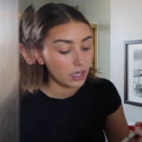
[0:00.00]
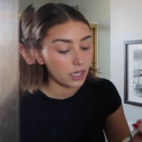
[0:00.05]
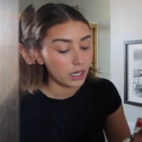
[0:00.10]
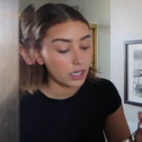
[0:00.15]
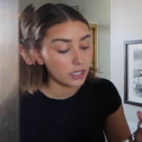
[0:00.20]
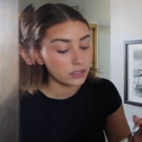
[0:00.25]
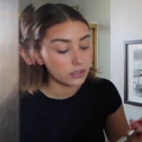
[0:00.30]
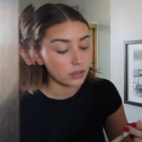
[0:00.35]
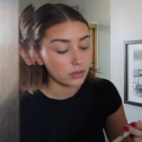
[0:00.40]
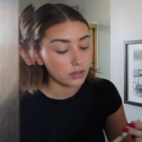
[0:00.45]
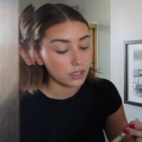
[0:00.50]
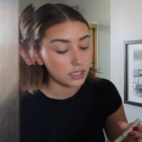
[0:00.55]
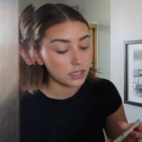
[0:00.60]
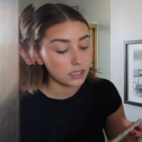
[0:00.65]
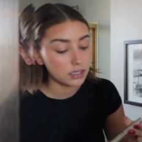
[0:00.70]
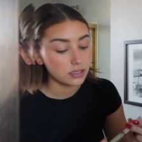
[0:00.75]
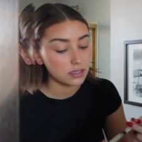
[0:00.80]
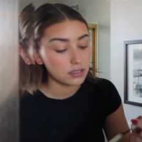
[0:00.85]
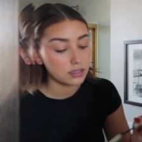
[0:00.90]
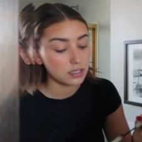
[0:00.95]
And I don't let
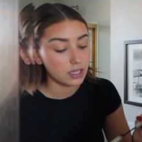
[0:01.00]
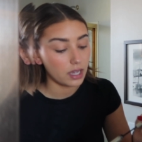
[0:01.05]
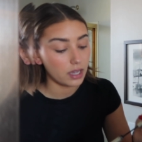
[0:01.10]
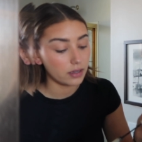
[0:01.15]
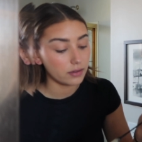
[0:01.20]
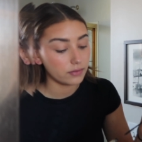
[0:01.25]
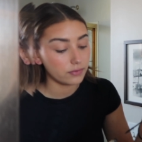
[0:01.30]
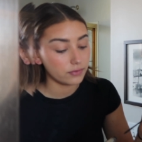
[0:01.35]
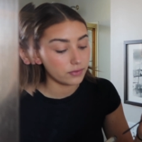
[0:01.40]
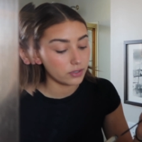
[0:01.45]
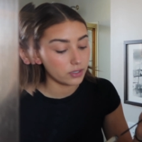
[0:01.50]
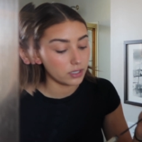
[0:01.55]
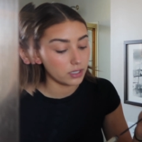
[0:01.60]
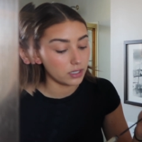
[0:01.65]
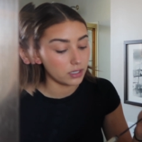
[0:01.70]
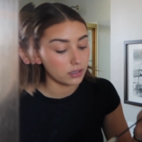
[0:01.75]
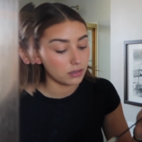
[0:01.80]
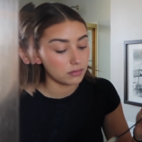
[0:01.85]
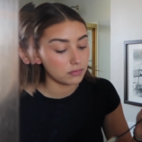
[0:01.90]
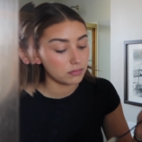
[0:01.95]
this set
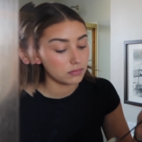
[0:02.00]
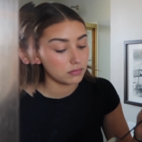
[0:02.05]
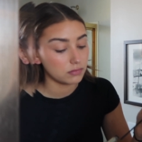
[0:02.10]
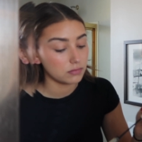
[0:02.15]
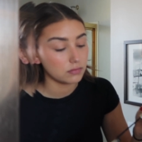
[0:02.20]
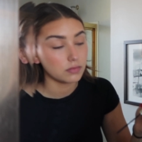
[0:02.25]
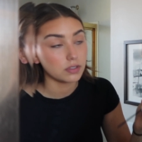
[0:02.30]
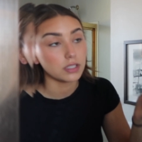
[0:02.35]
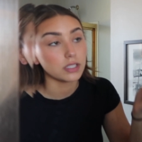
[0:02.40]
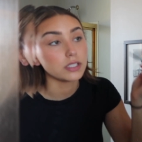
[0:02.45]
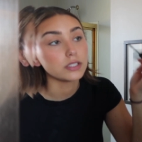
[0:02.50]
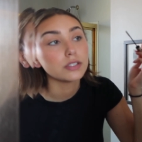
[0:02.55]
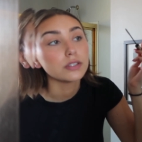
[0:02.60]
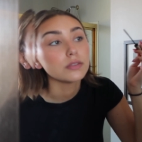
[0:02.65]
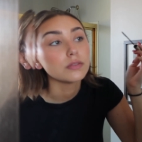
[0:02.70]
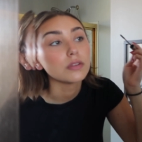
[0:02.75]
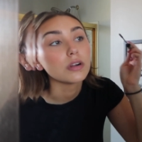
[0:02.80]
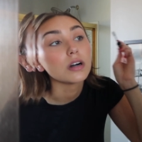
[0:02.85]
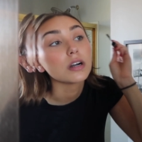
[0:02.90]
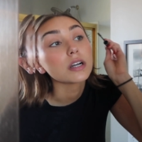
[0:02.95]
for really
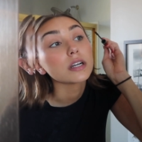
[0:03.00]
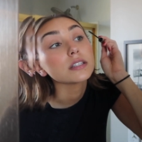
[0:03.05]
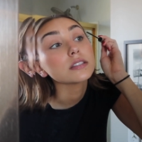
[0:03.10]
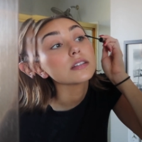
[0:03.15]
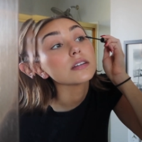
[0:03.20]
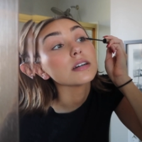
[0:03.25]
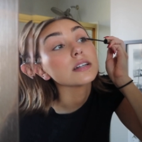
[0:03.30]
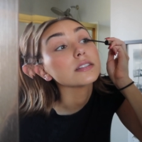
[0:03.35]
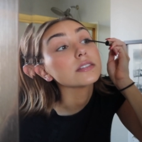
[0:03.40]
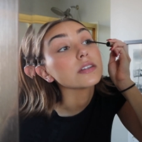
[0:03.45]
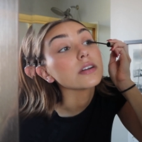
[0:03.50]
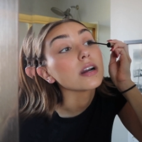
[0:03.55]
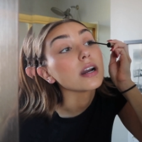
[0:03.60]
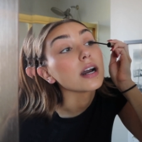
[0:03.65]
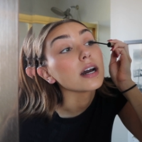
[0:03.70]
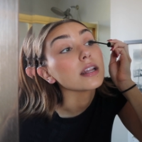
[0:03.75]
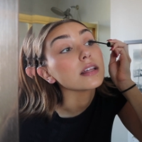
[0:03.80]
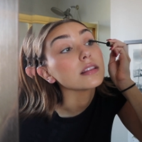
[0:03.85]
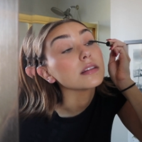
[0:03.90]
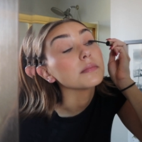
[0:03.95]
too long until I start
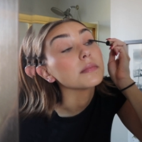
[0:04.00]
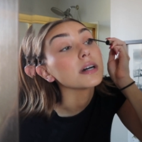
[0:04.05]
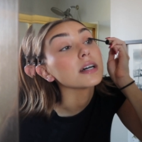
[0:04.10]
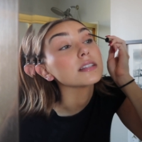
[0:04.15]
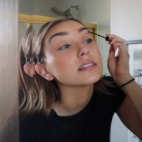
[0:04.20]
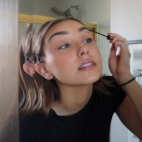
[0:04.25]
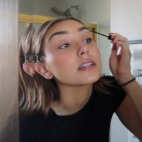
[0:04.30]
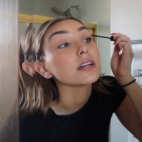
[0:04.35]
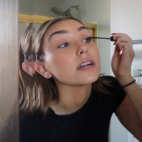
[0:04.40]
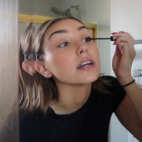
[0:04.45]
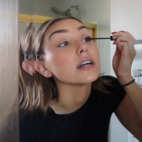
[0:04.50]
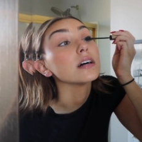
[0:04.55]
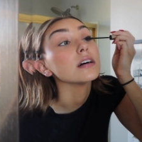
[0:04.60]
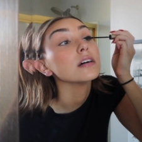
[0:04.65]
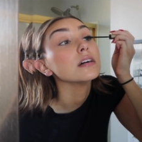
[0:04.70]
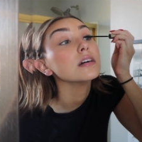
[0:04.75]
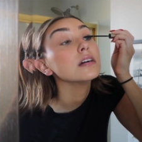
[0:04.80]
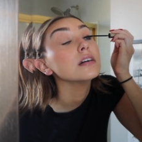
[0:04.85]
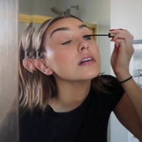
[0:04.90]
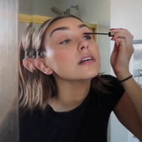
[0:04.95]
adding the mascara,
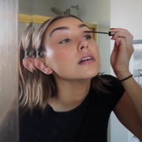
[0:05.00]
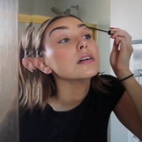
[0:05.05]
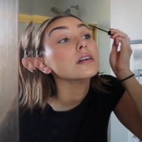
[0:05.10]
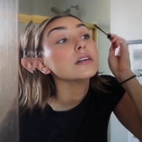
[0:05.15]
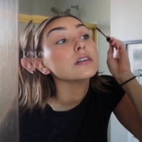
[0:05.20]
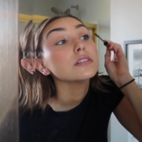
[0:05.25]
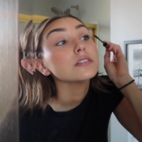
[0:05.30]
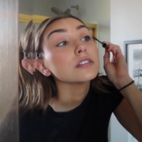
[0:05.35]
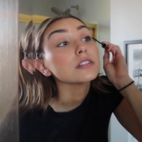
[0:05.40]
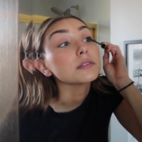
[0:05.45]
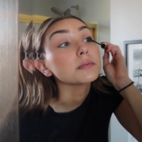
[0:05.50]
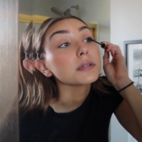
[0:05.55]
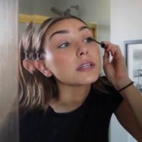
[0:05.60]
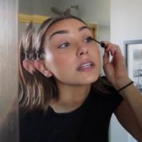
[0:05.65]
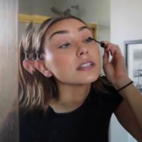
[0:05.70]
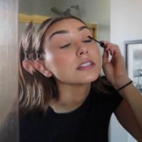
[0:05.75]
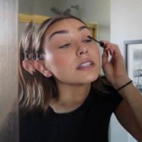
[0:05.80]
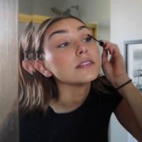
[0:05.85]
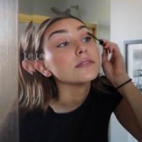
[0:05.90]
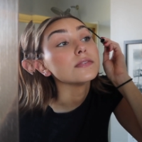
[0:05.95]
just
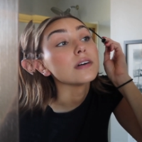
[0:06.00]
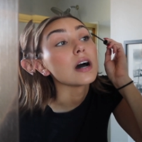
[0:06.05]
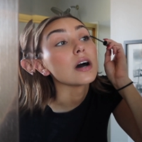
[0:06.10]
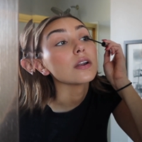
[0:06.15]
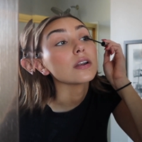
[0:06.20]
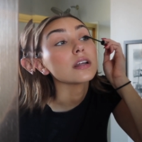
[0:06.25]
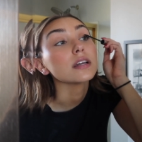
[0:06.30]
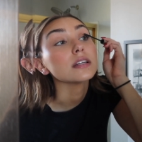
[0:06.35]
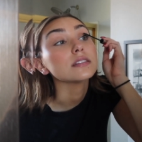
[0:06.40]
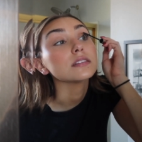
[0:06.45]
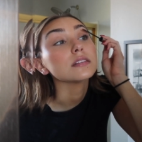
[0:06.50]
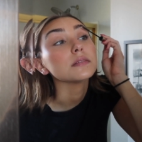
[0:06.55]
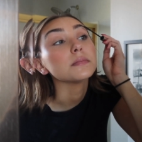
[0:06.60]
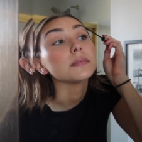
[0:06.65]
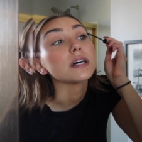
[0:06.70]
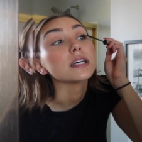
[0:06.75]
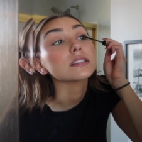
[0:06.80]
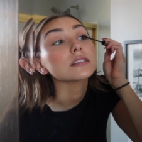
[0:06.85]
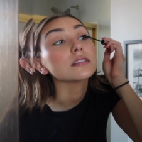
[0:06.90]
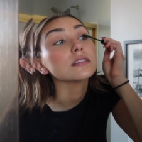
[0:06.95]
because I found it's the
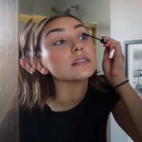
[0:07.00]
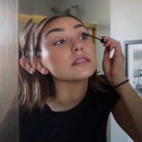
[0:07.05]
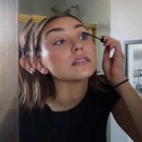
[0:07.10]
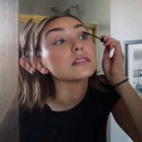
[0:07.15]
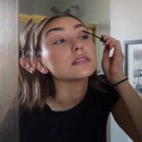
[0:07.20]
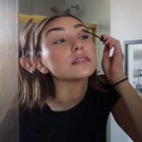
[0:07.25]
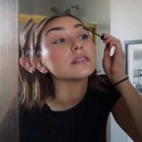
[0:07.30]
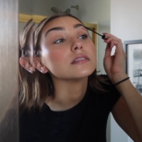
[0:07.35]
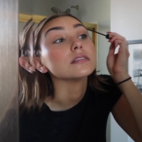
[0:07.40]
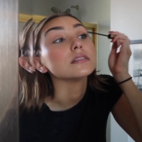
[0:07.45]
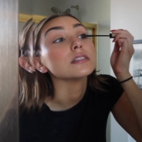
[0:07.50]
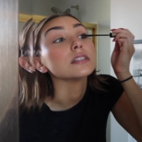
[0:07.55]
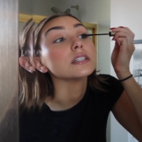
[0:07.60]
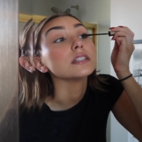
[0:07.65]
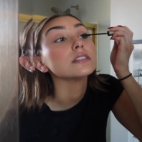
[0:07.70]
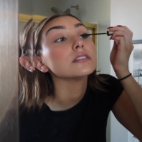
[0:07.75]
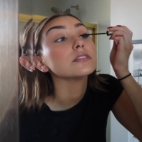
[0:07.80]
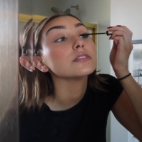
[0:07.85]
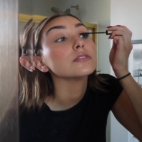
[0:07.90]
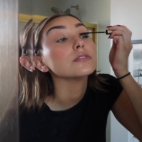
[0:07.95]
best
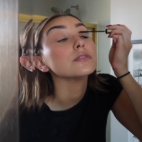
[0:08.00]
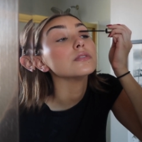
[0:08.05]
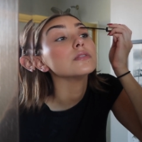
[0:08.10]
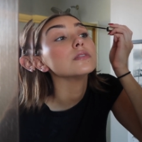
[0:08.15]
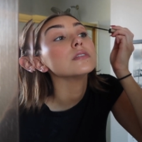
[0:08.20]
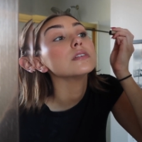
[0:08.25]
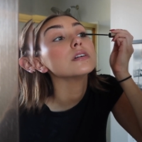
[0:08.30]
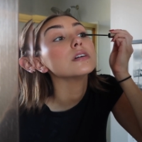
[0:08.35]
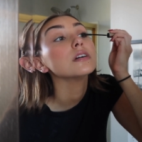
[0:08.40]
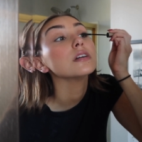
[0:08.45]
consistency to